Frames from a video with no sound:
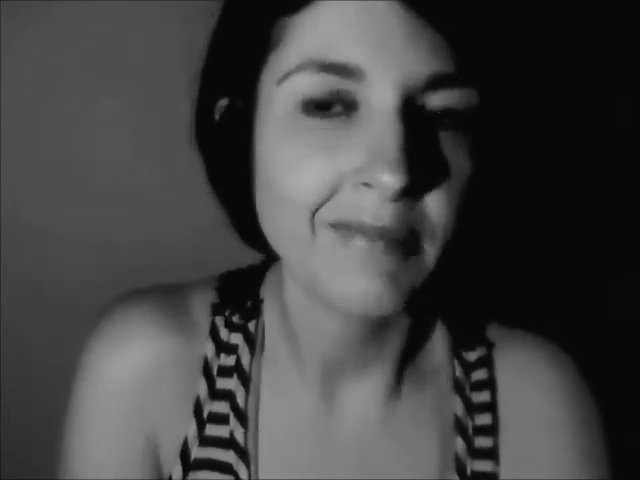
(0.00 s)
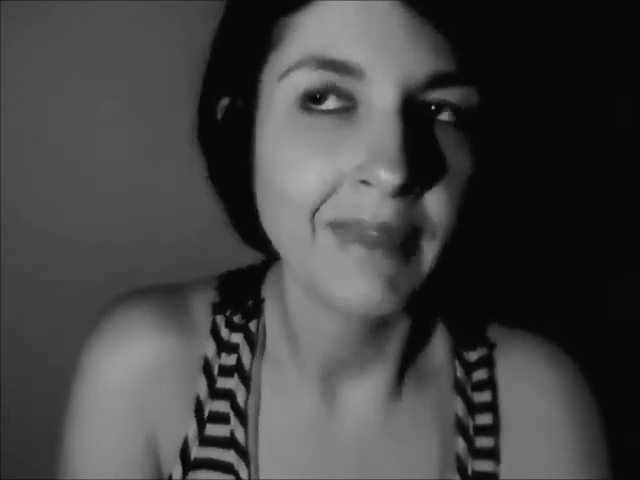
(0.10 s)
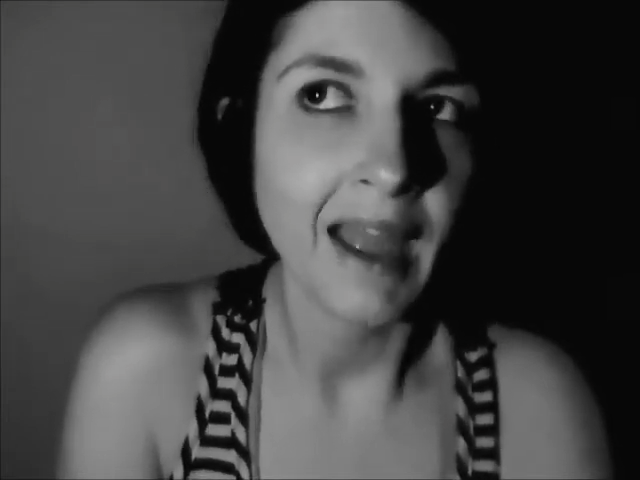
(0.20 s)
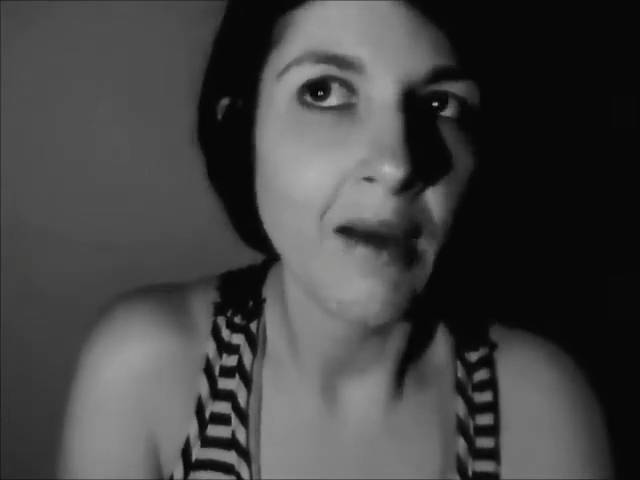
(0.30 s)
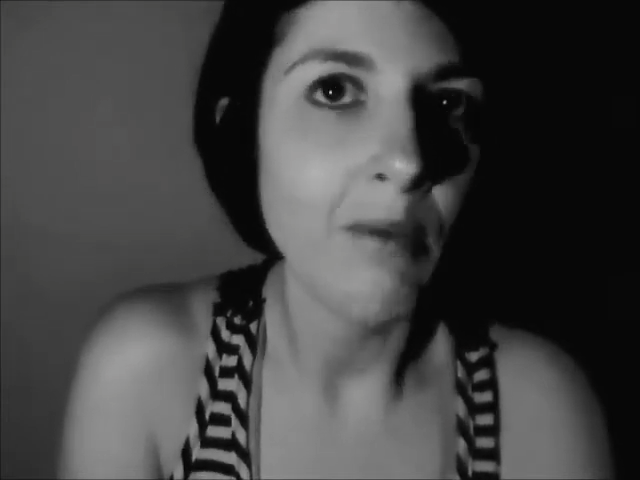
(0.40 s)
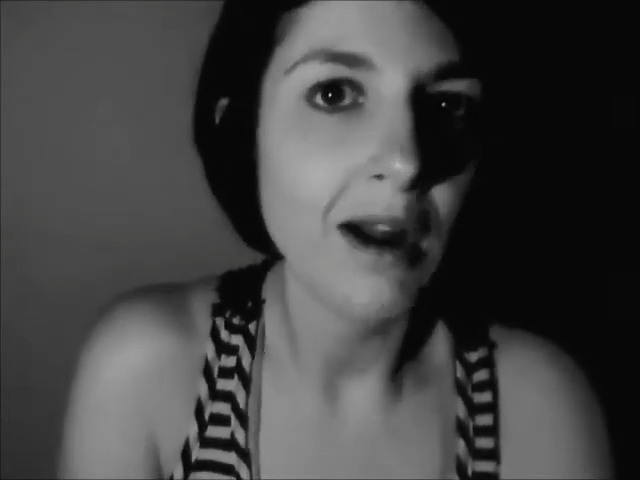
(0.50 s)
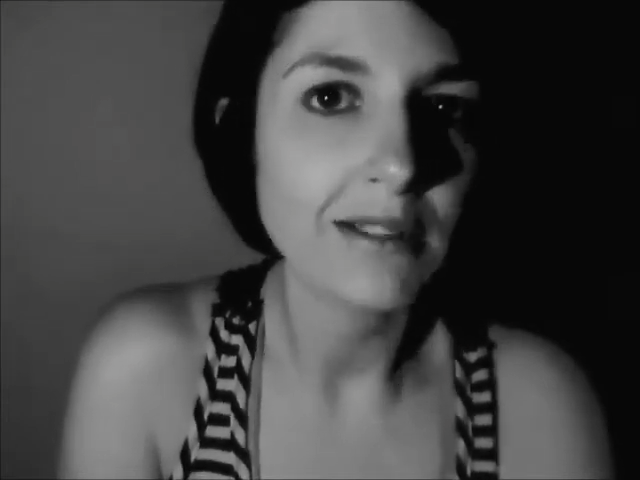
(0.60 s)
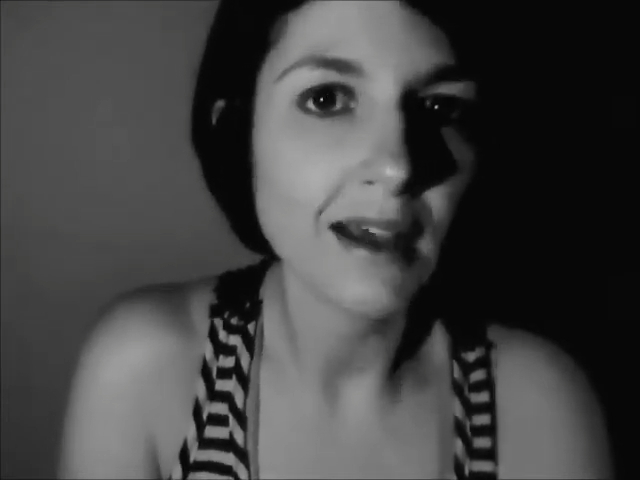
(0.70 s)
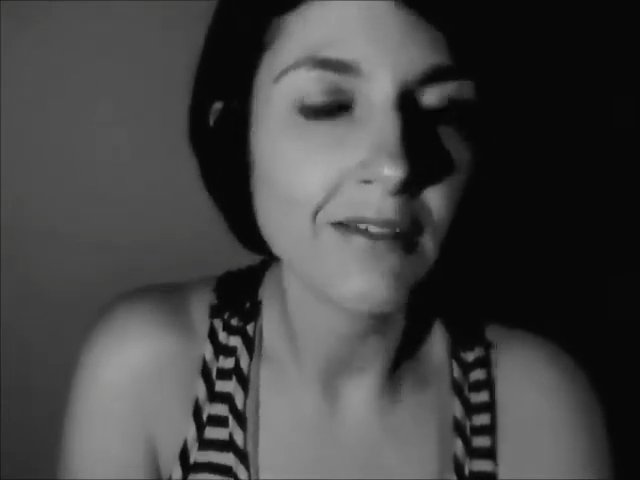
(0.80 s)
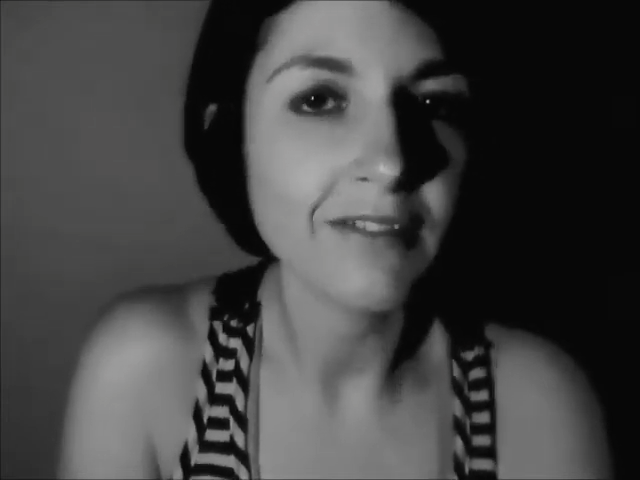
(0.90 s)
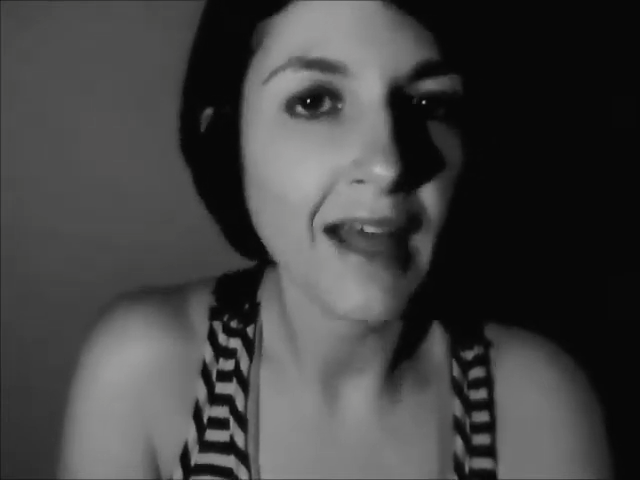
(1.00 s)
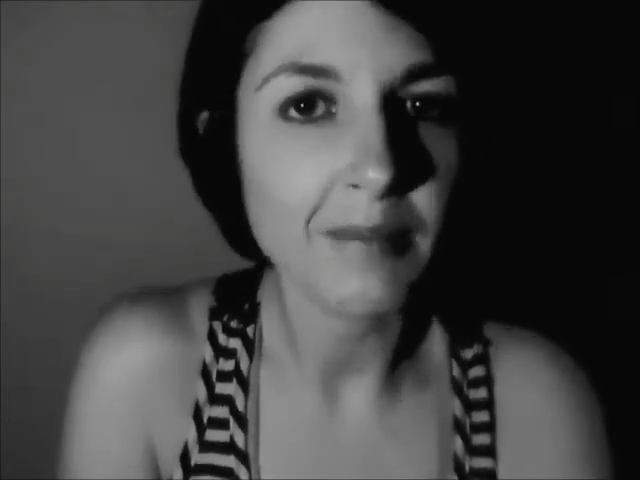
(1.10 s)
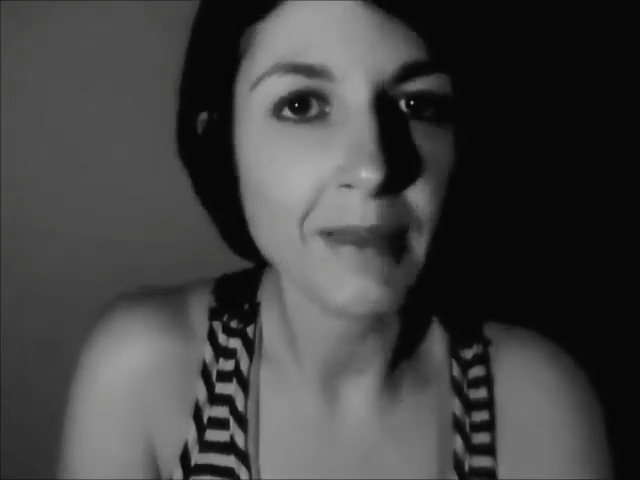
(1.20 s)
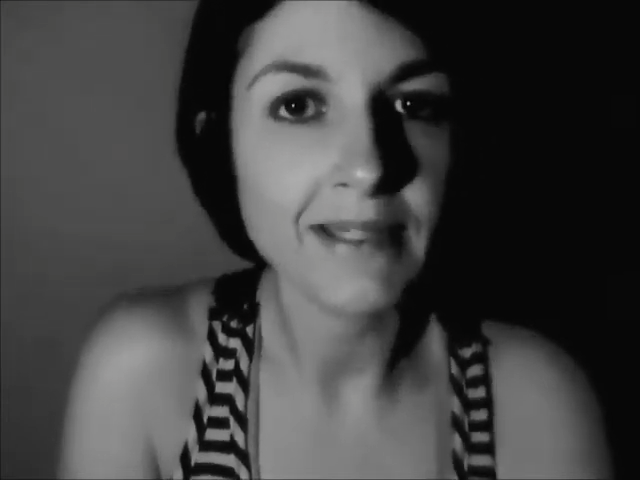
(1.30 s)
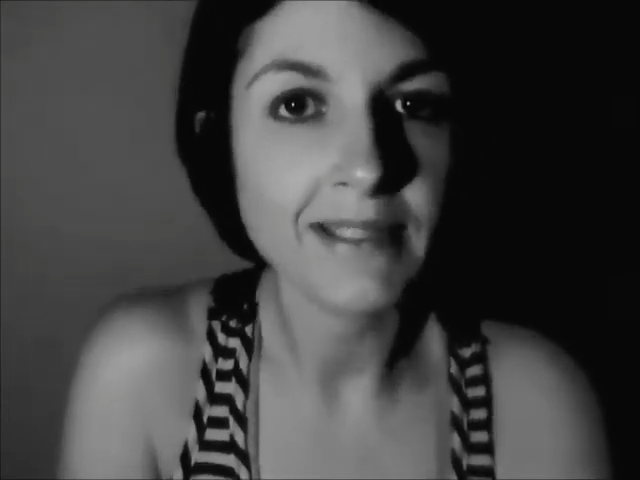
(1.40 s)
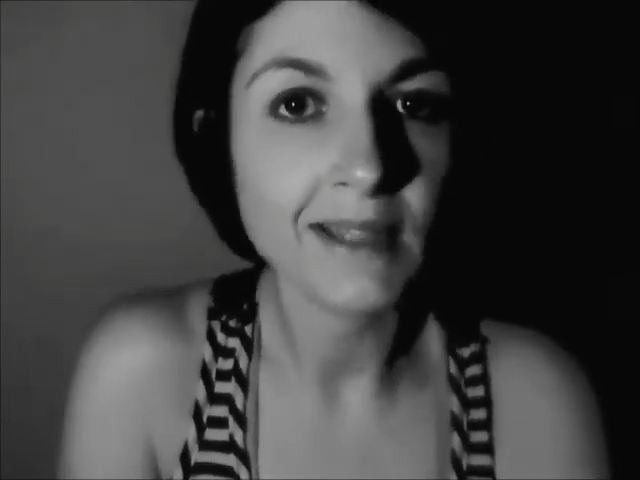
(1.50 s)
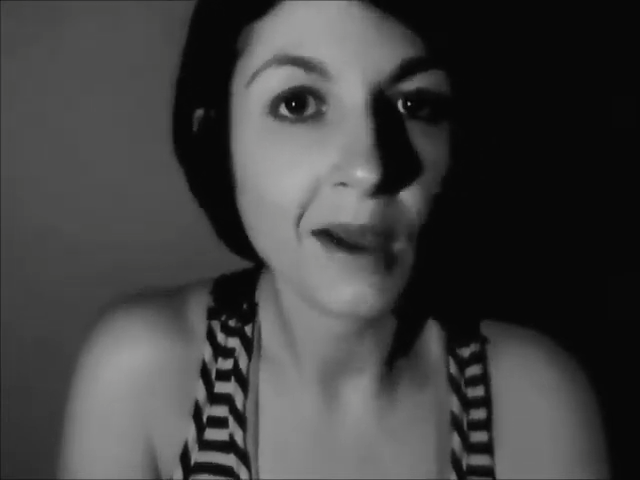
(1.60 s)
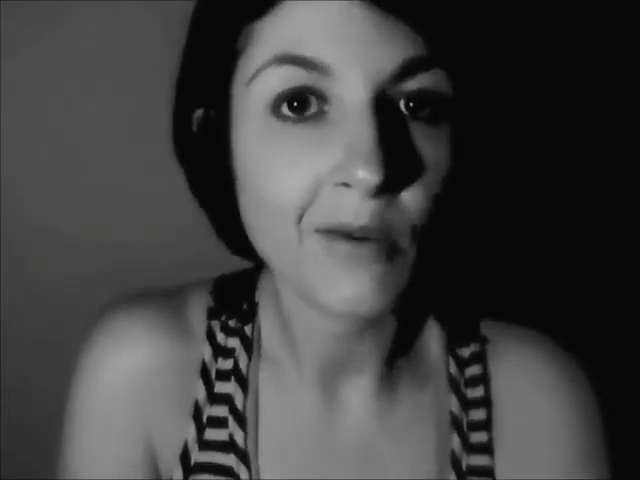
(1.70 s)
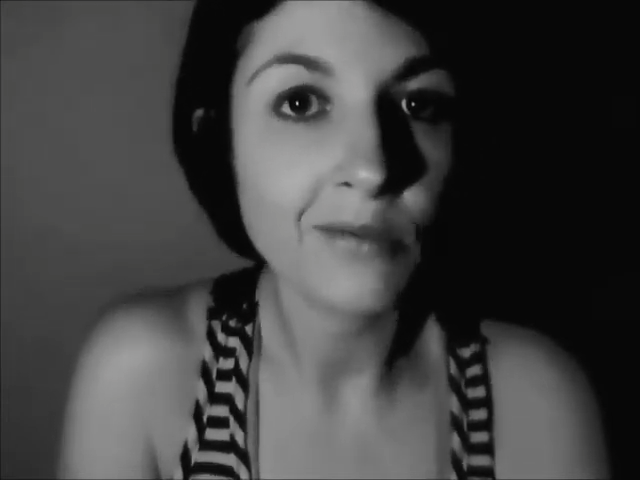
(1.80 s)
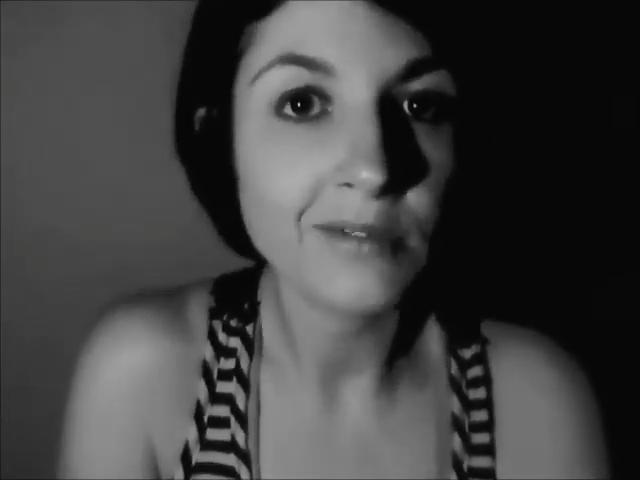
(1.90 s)
I walked on flatbed
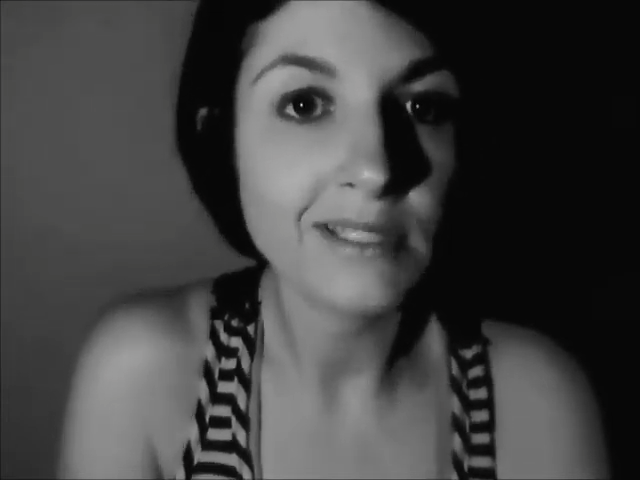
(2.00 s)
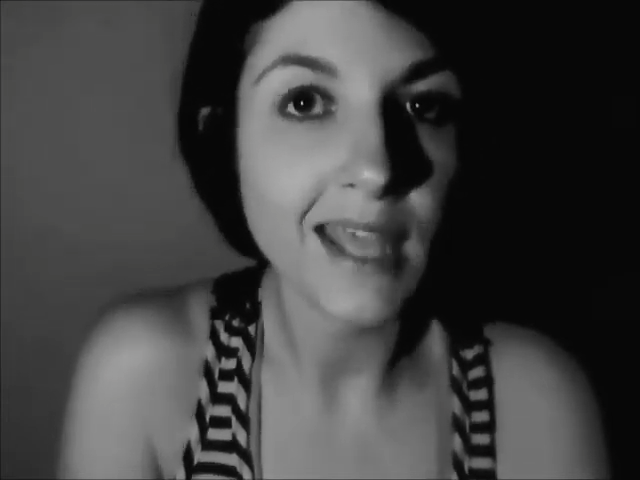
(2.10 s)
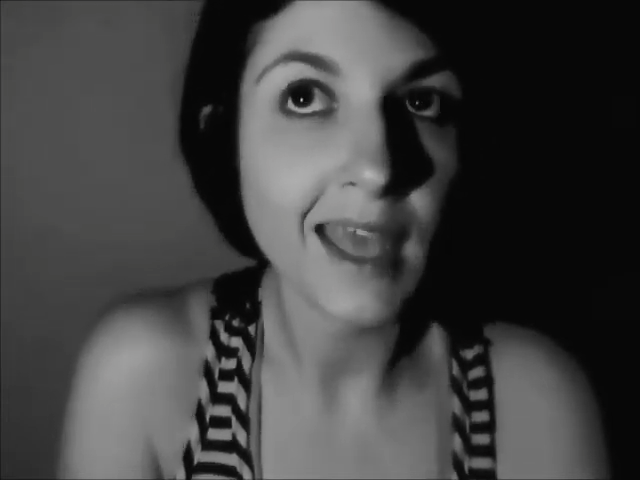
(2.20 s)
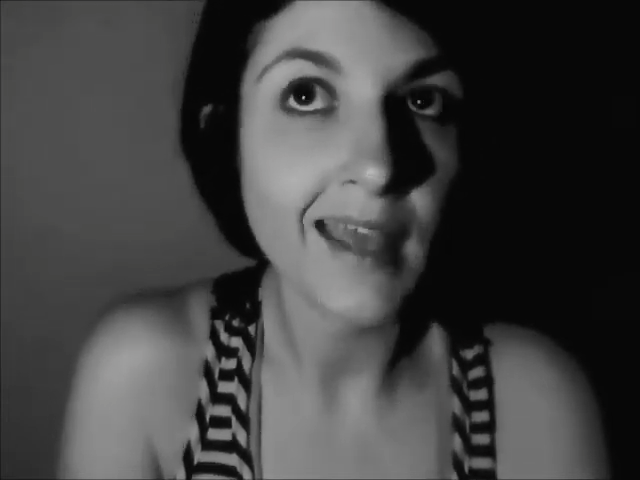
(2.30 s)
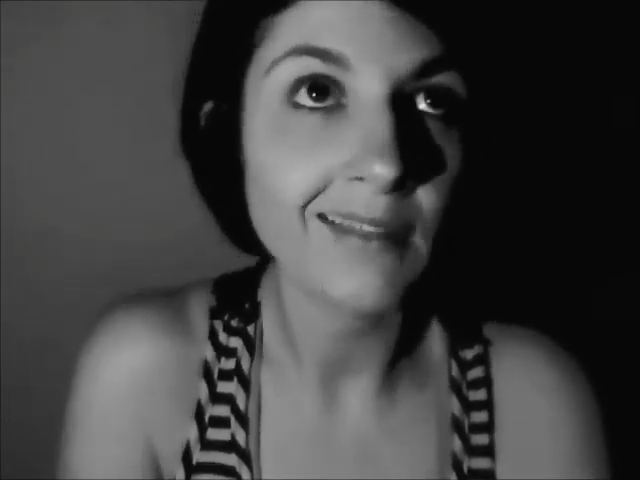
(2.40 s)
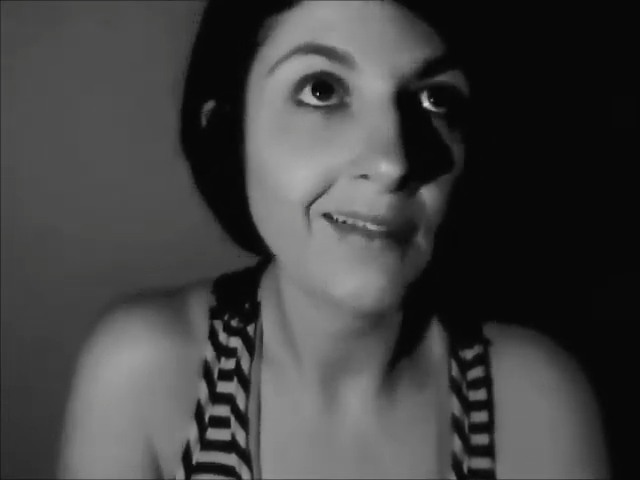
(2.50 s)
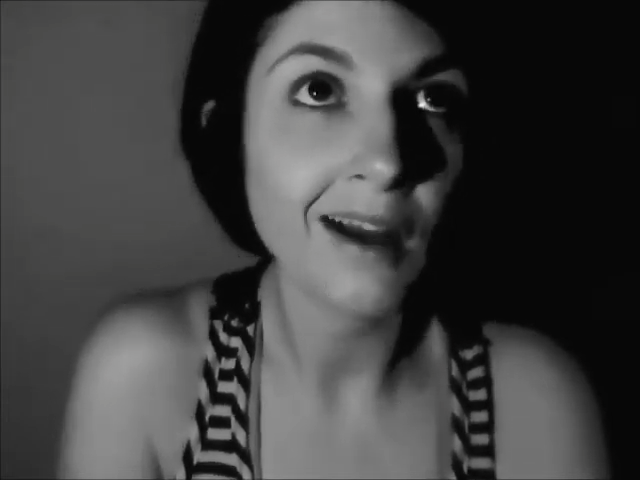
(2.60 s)
stones and